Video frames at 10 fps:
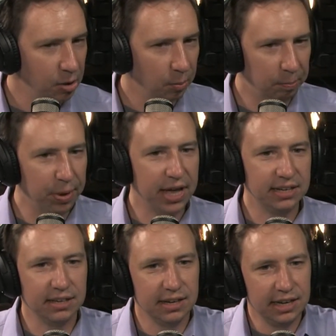
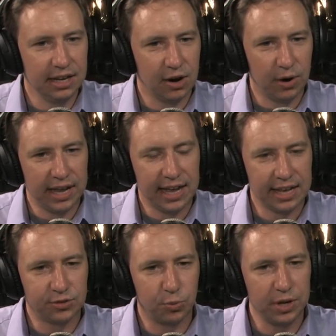But,
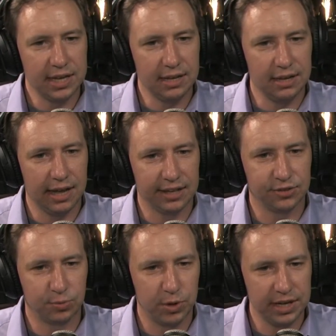as
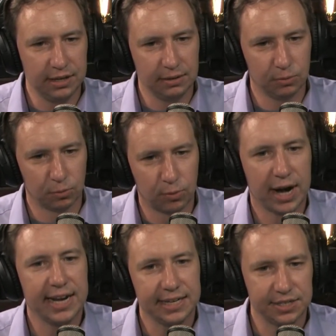we
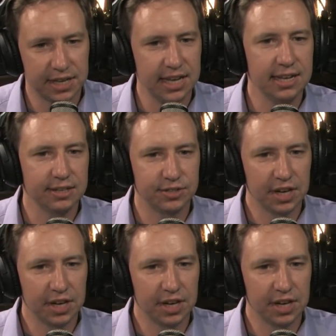raise kids,